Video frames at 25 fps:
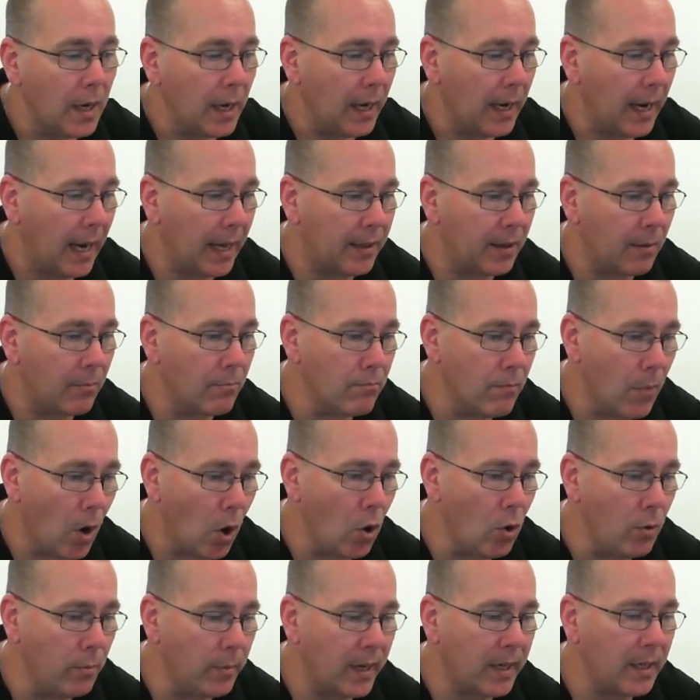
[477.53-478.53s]
at the
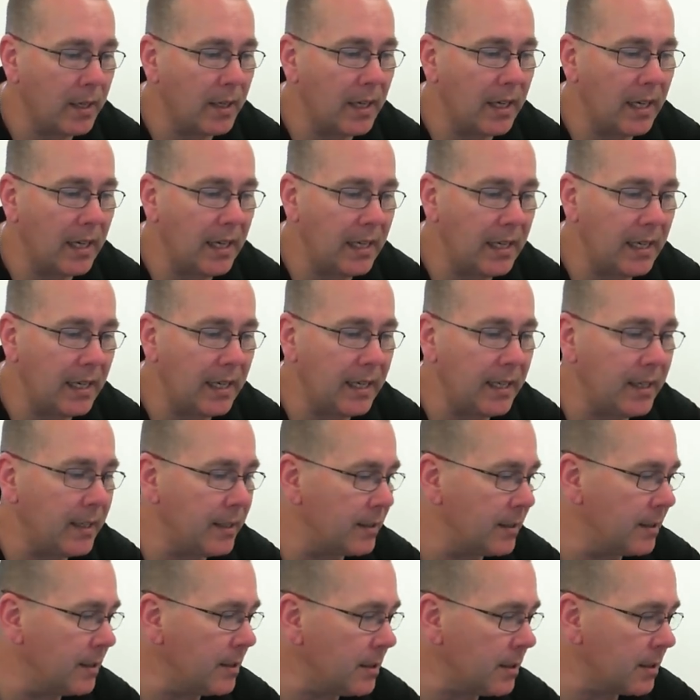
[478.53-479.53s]
moment it
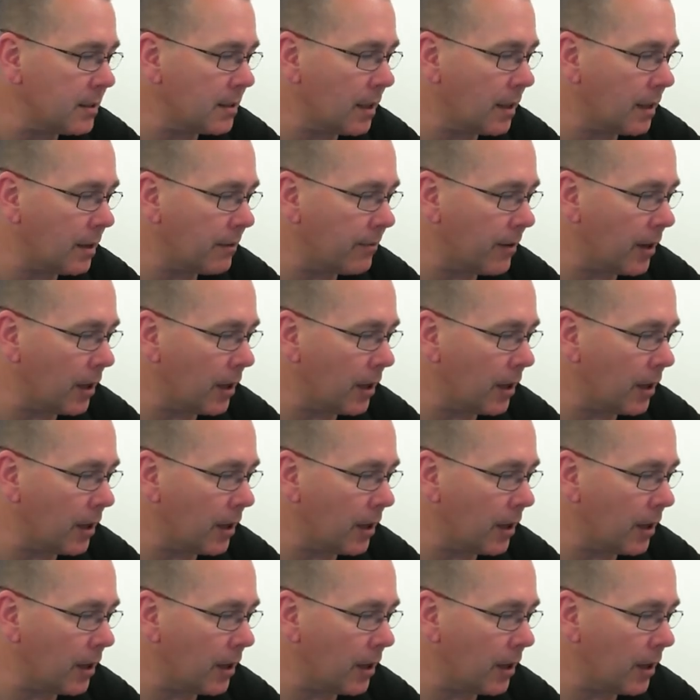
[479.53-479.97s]
is, and if I